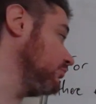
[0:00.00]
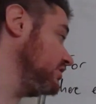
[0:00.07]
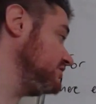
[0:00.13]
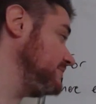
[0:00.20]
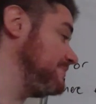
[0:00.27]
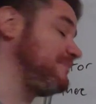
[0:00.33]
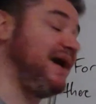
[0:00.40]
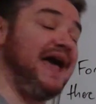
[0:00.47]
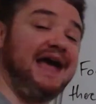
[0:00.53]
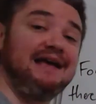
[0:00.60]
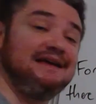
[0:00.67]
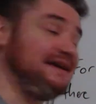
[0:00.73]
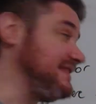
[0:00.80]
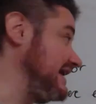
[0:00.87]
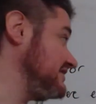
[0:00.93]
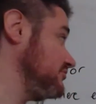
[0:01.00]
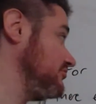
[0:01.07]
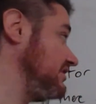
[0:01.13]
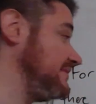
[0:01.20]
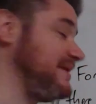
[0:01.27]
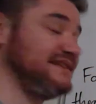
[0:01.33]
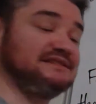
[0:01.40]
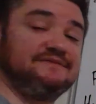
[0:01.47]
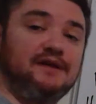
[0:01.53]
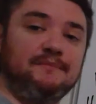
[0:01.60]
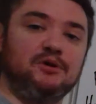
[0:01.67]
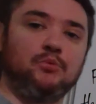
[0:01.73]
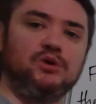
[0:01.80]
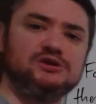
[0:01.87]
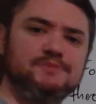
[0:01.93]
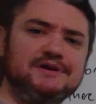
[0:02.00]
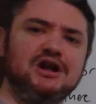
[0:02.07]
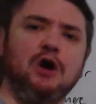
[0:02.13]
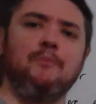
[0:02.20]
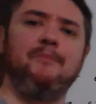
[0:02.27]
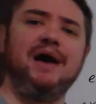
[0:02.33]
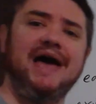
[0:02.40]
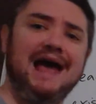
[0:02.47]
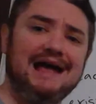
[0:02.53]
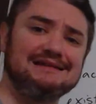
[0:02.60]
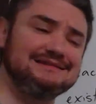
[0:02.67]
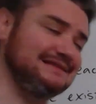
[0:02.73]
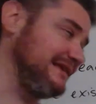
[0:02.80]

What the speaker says: Once we pass, that's a really massive number. Once we go past